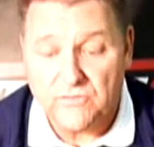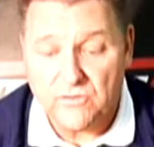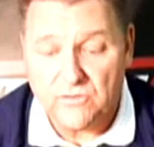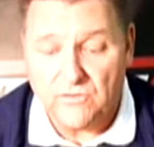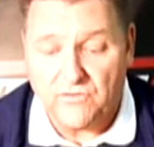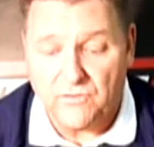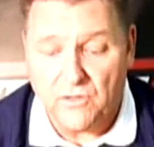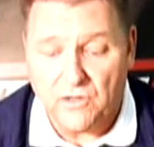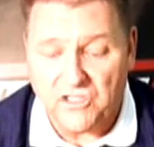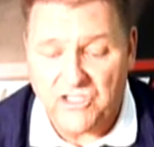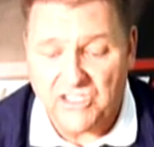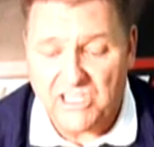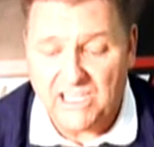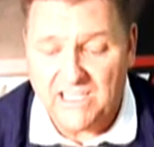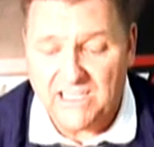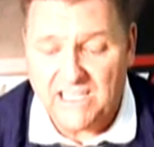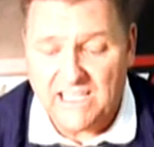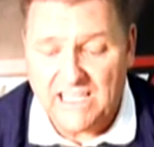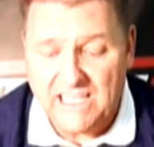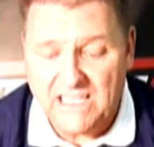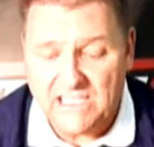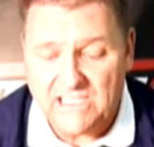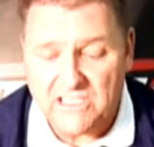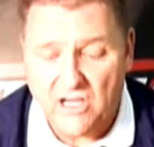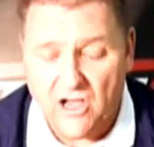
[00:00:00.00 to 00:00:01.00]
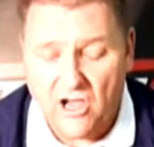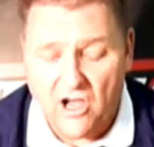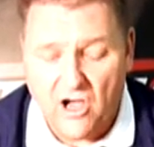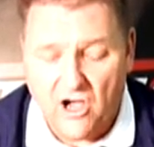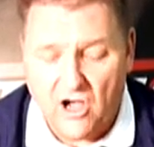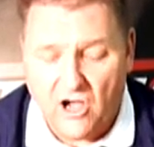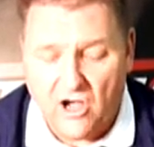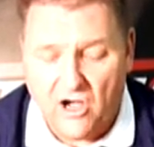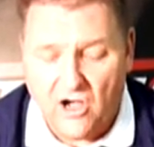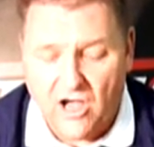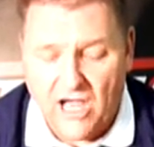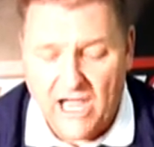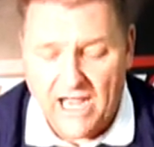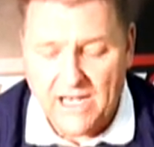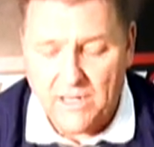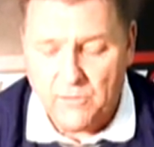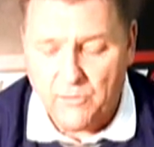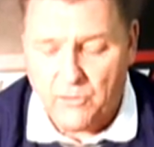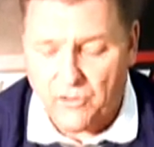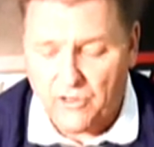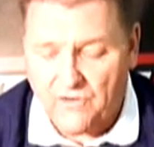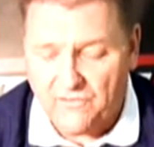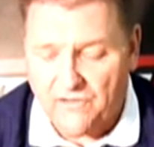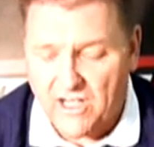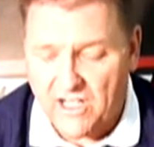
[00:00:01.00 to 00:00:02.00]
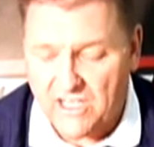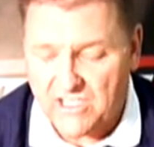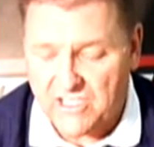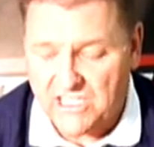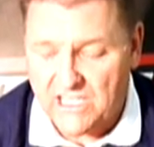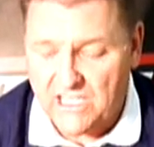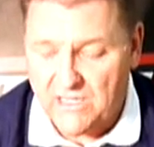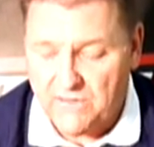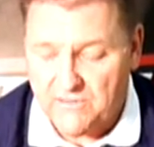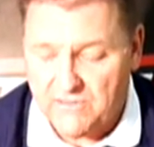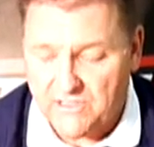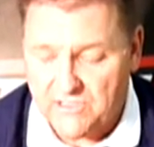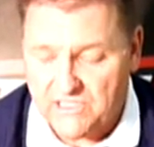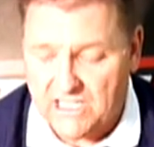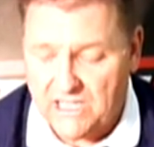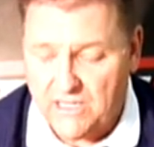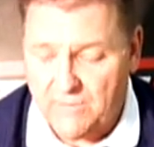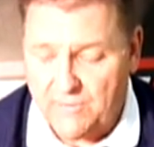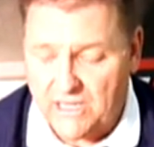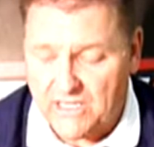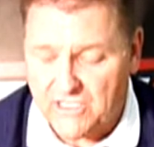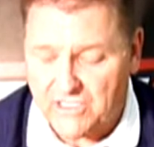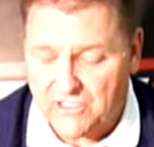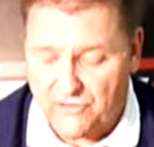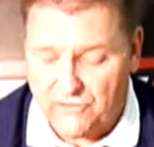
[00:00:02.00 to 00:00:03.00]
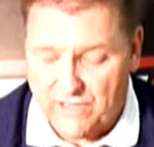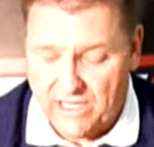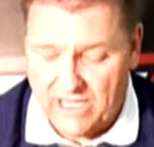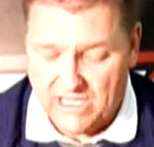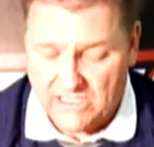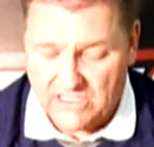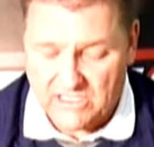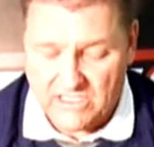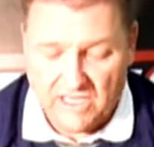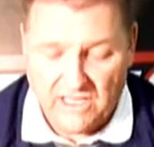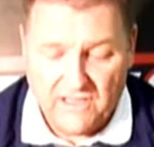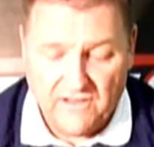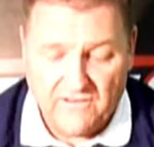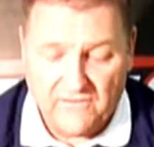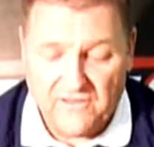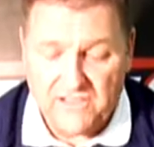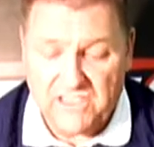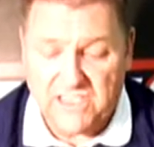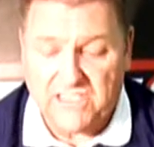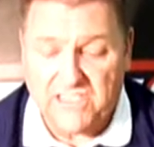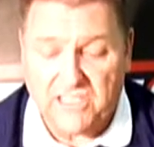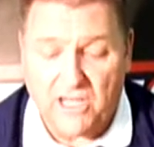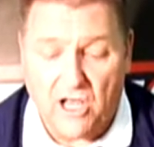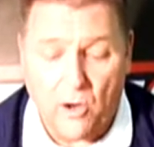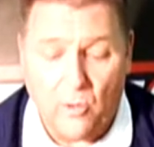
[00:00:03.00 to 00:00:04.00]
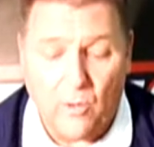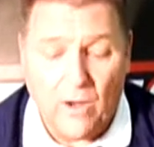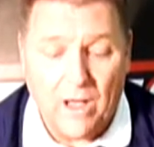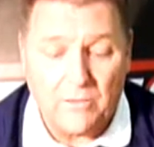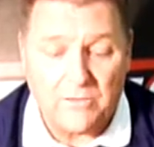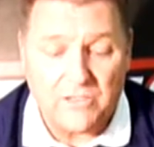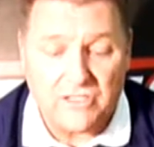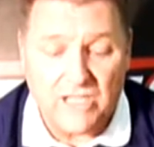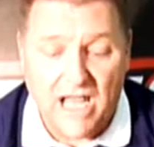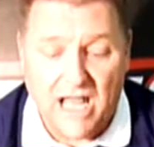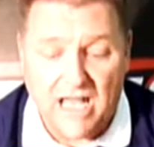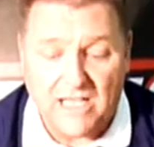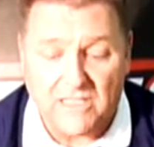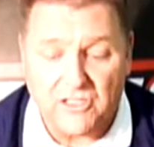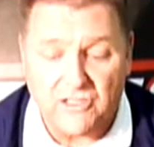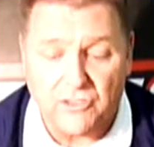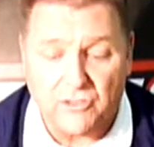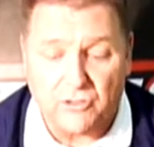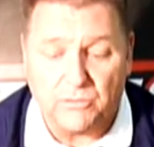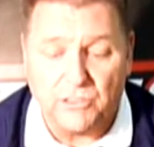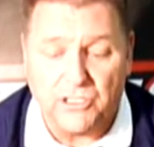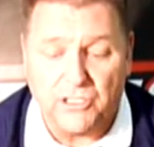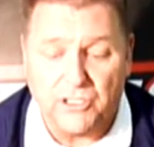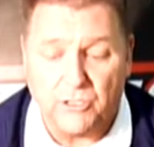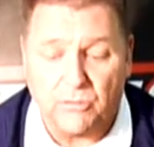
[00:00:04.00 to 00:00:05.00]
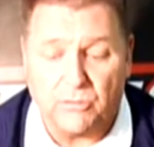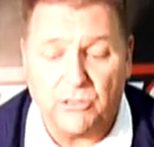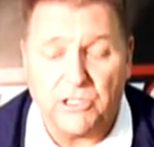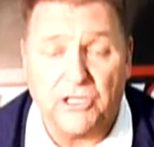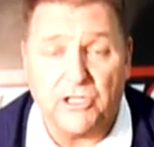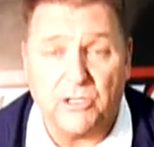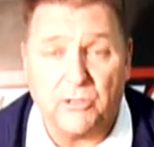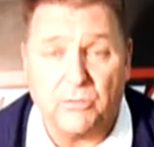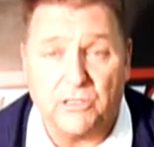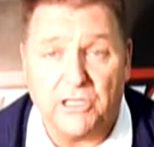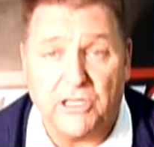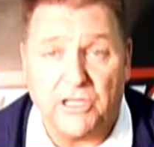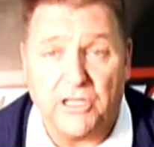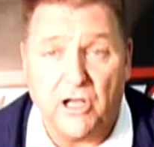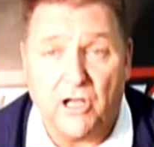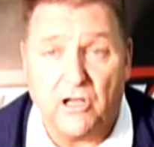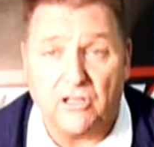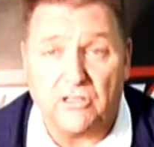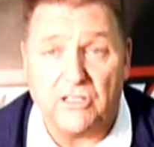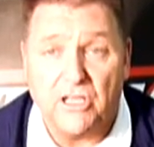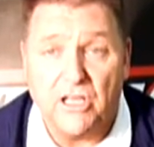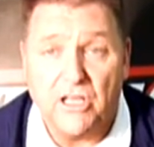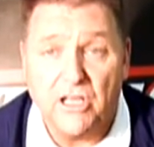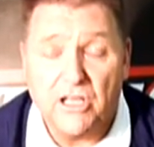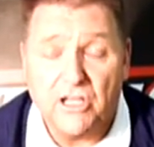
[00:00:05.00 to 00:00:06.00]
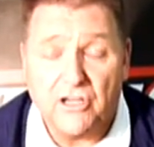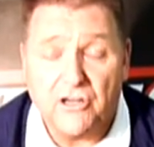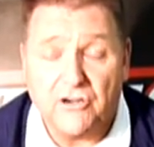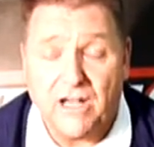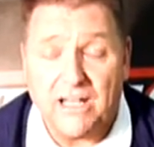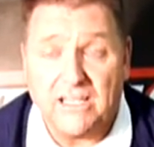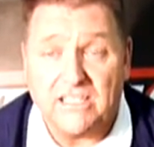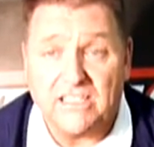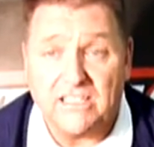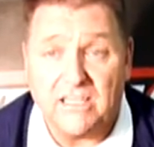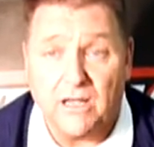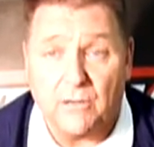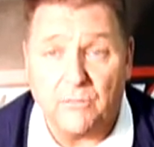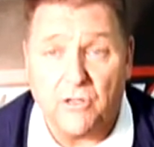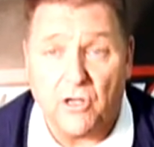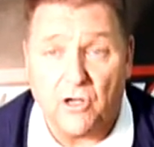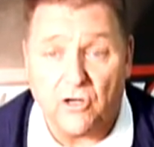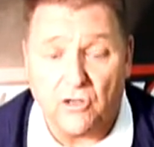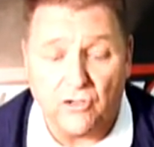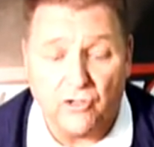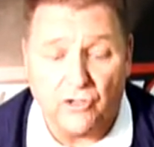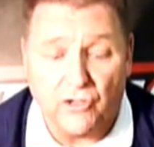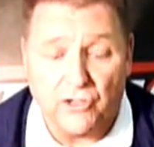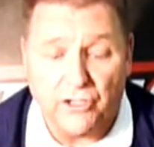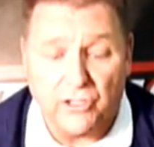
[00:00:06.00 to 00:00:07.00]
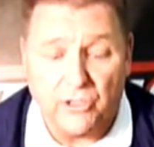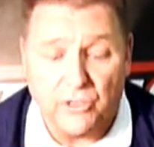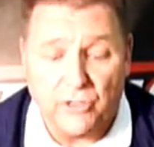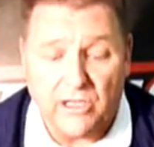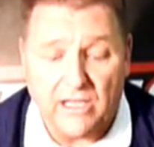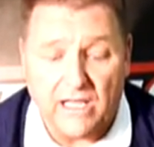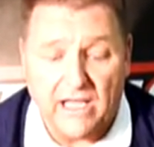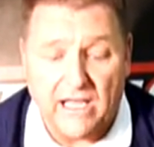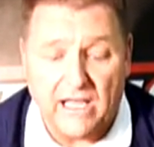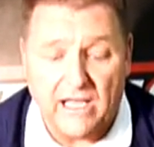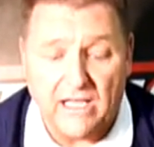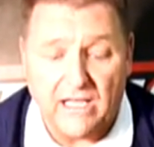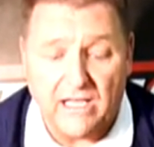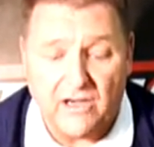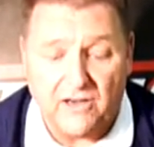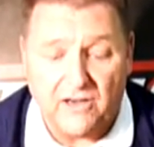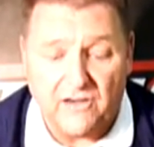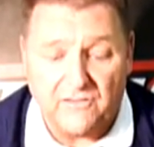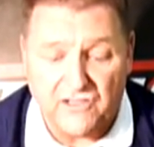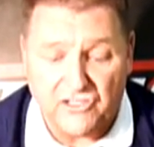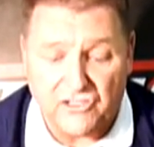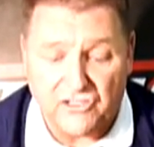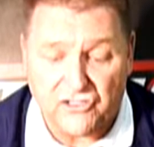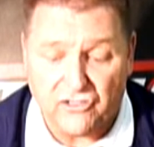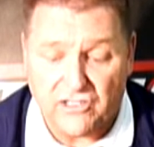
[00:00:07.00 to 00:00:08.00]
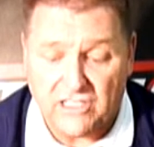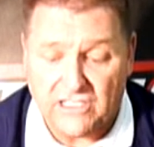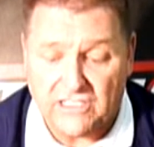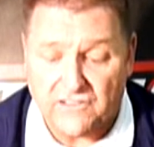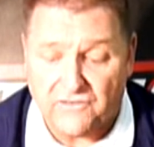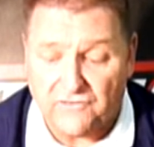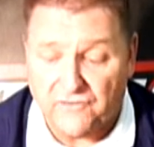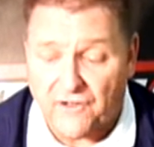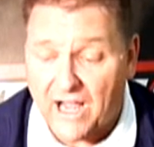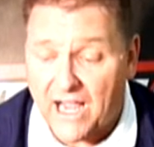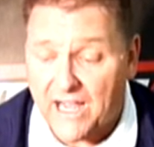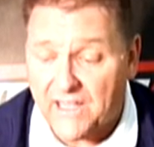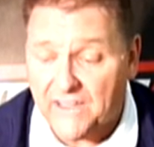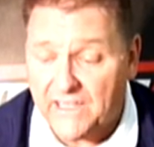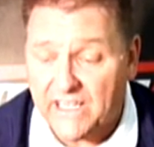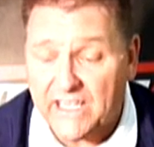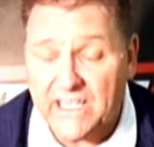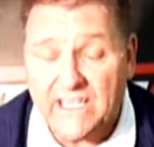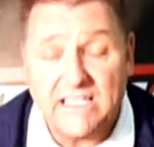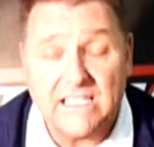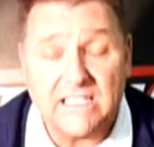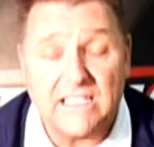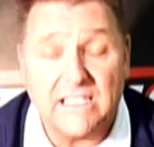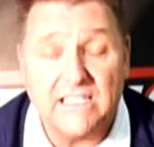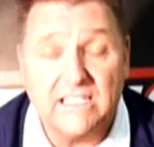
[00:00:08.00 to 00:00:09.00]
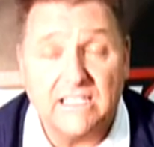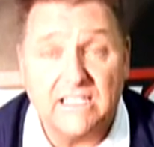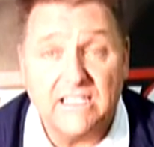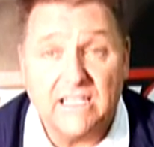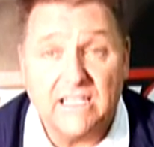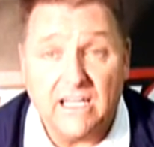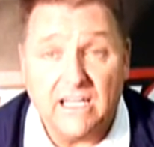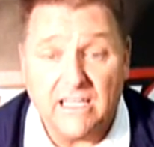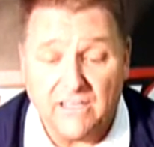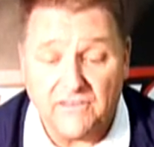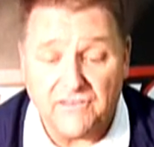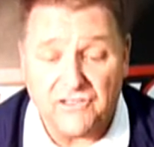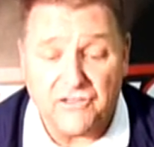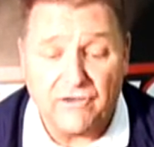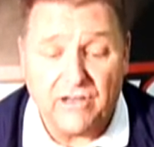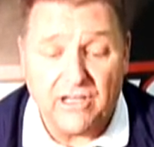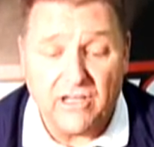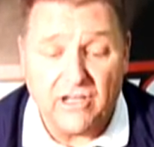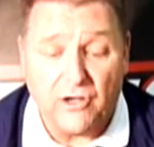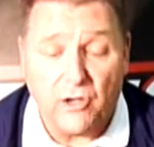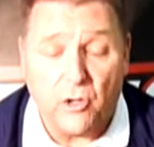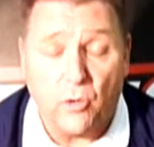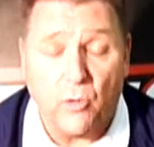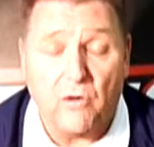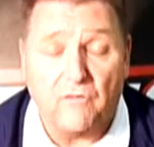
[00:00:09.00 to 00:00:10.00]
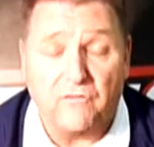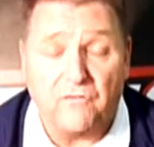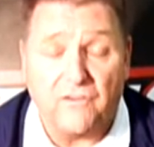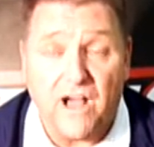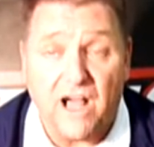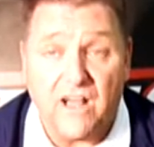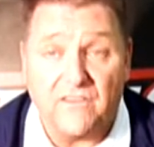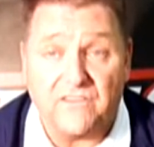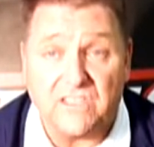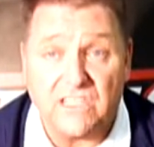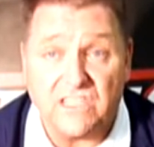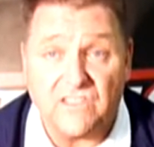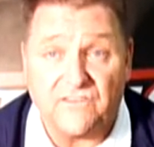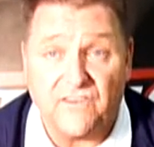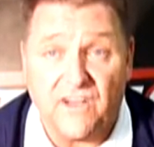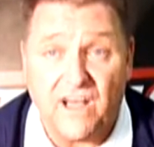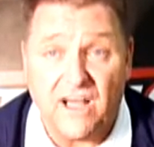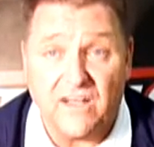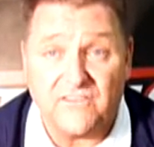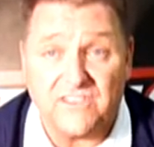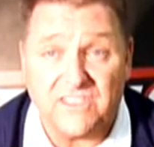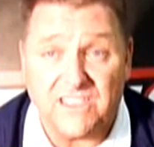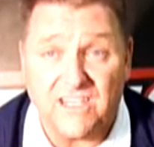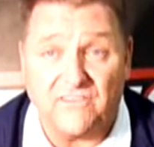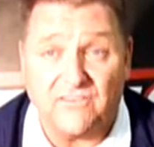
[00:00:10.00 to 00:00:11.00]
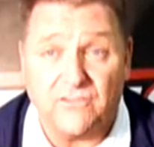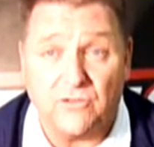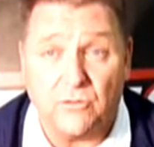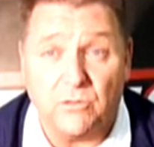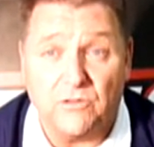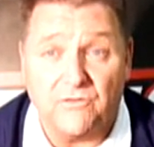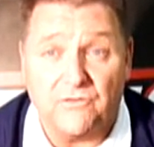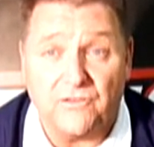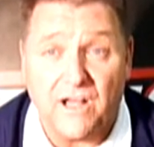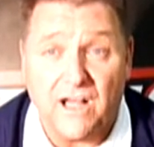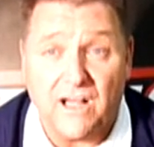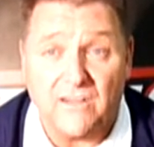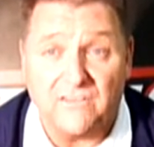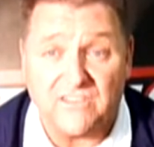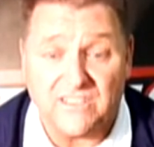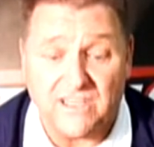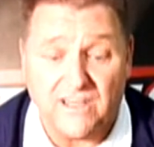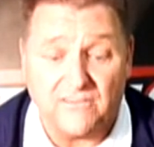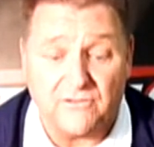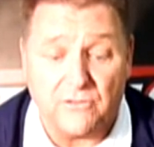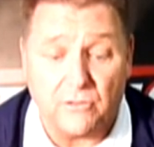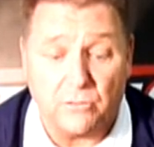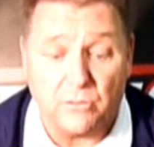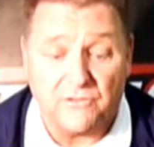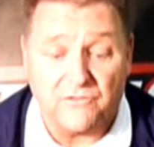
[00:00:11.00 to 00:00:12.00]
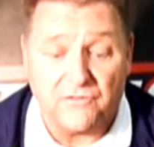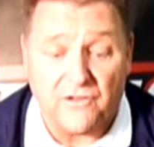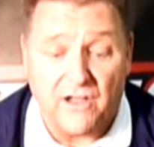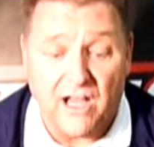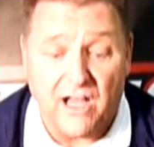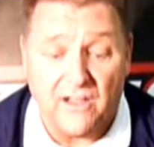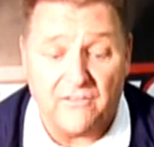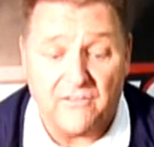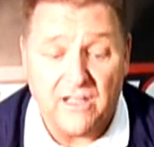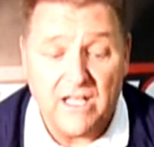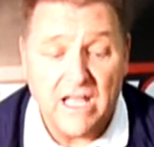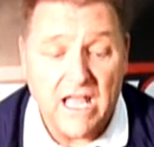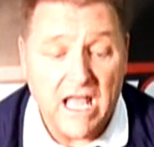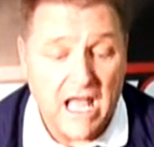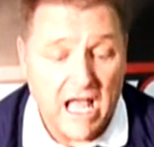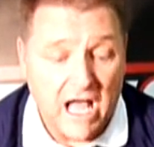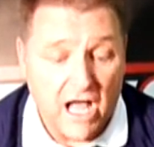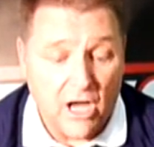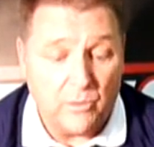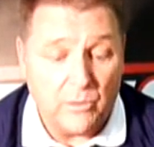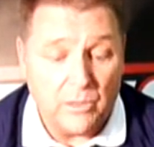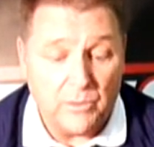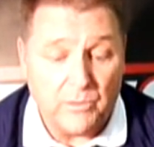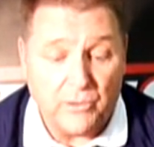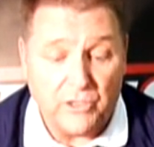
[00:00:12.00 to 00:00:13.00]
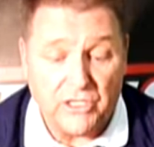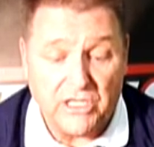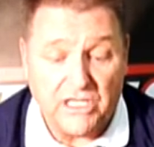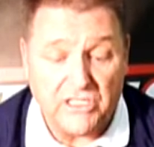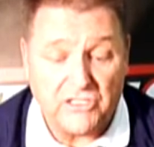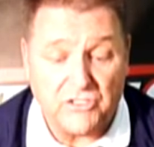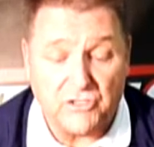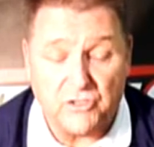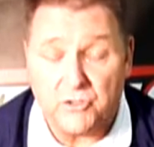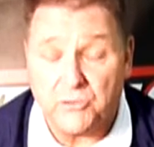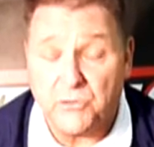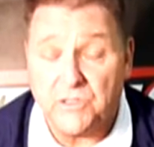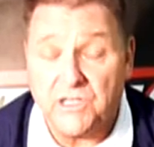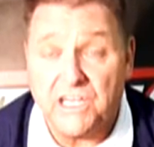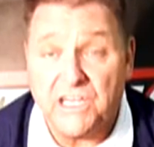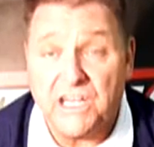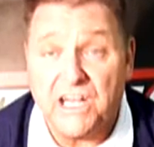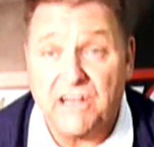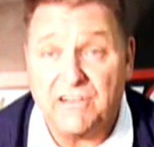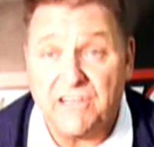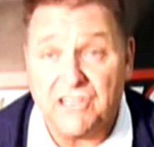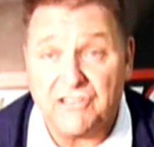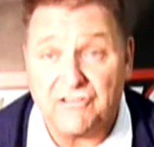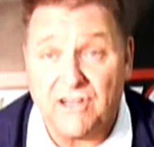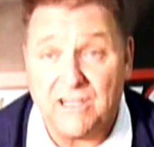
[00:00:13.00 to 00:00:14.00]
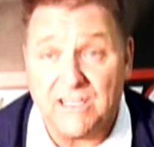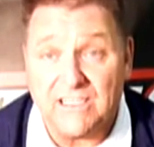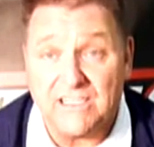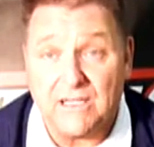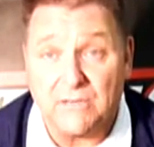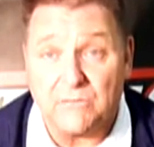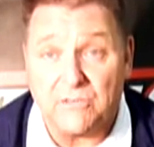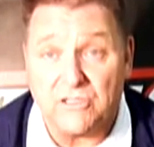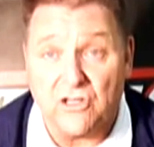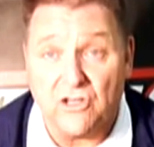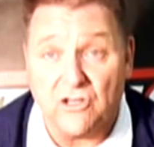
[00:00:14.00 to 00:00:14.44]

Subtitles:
So if you want to see these or any more of our Seamaster range, visit our website at www.grandeslam.co.uk, or if you're struggling to find these, give us a ring on 01565 755 755, and we'll put you in touch with your nearest Grandeslam